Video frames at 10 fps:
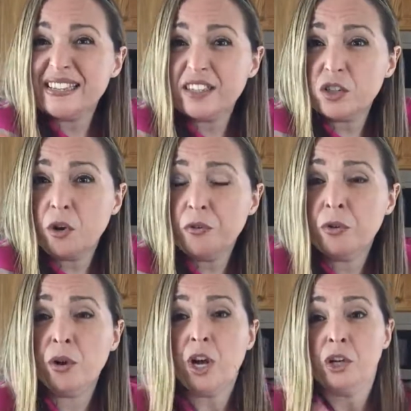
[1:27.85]
the
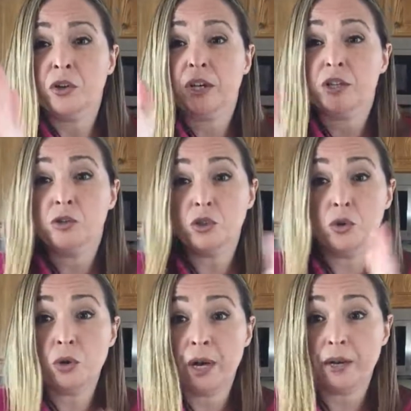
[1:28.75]
tofu. You can use
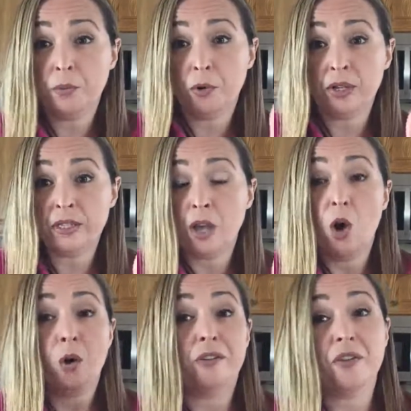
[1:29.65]
2 cutting boards,
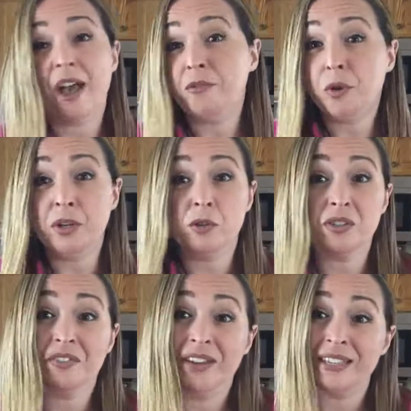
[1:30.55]
or if you have one of
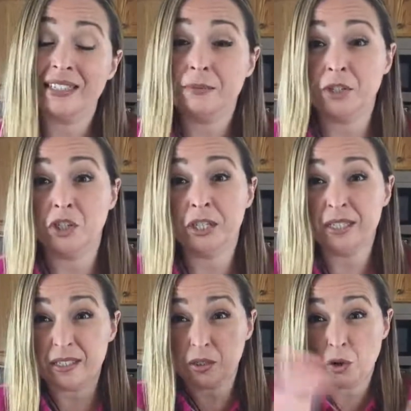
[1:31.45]
those fancy
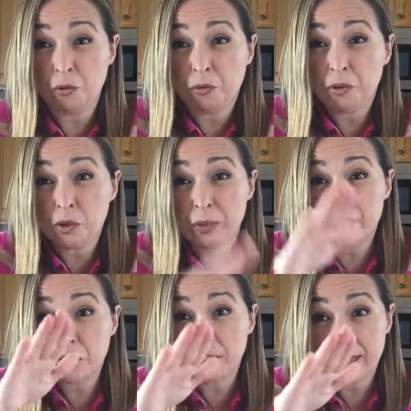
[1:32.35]
machines, the tofu
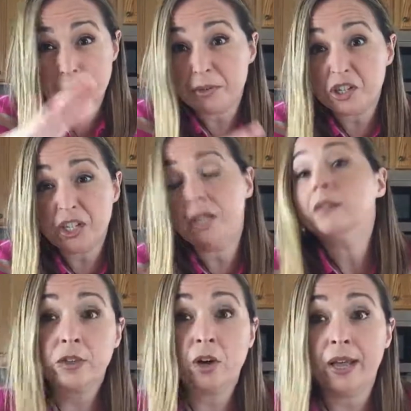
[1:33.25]
squeezer thingamajig,
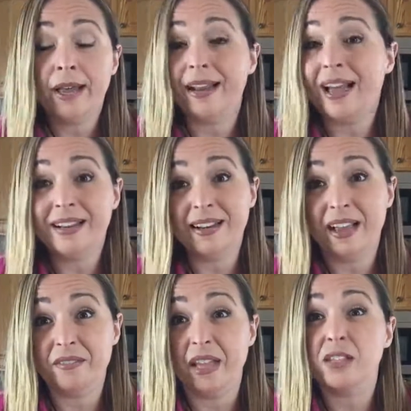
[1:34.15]
go ahead. I didn't
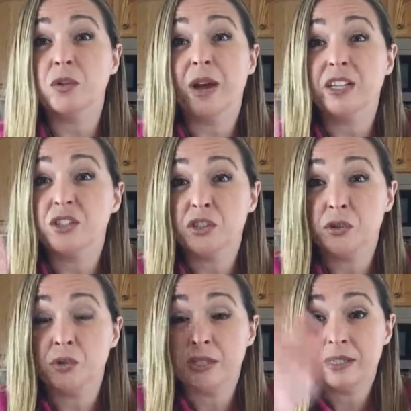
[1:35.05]
have that, so I just
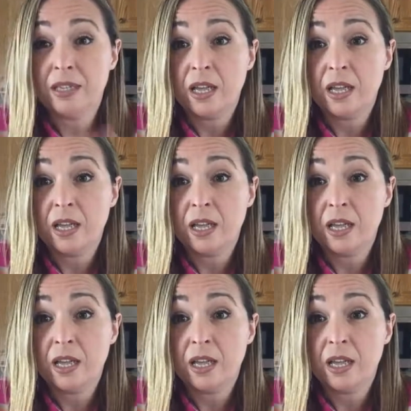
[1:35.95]
used